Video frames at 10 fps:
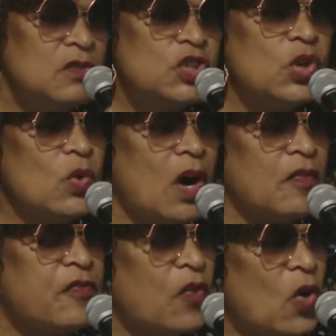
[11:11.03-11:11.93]
to
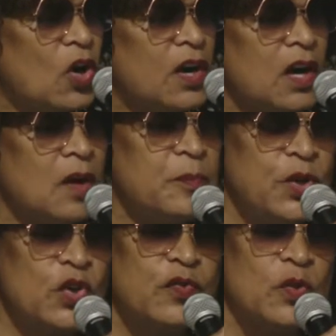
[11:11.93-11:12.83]
afford a
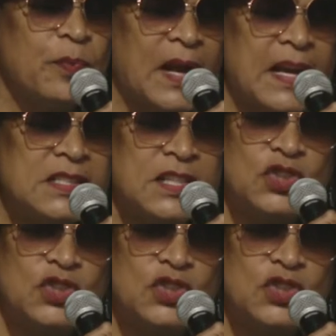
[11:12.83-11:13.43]
beautiful place